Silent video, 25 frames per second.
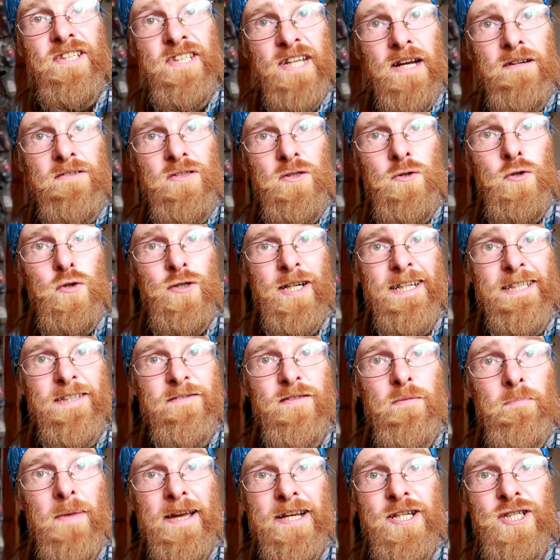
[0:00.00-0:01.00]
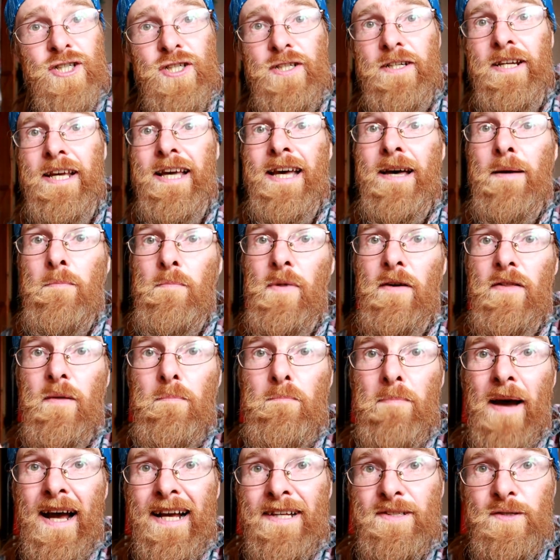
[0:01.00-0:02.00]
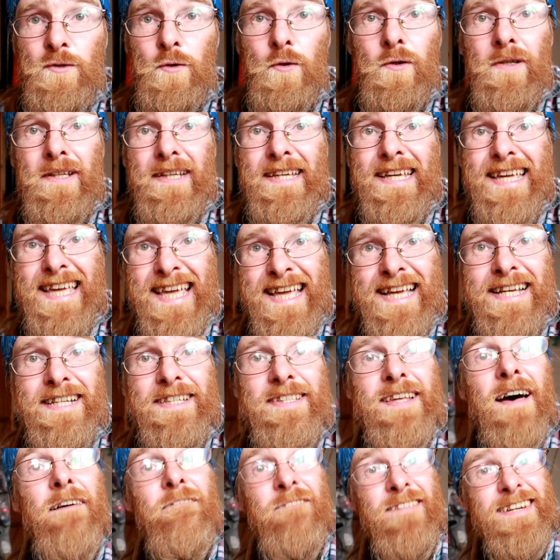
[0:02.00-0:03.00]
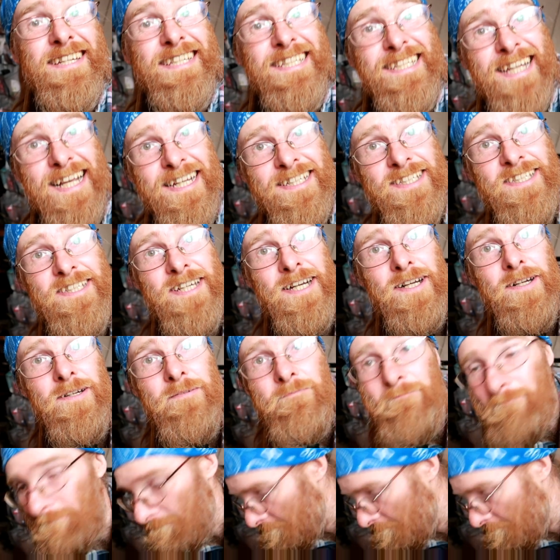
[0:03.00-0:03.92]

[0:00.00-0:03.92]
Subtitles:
a total transformation, but the basil is fantastic.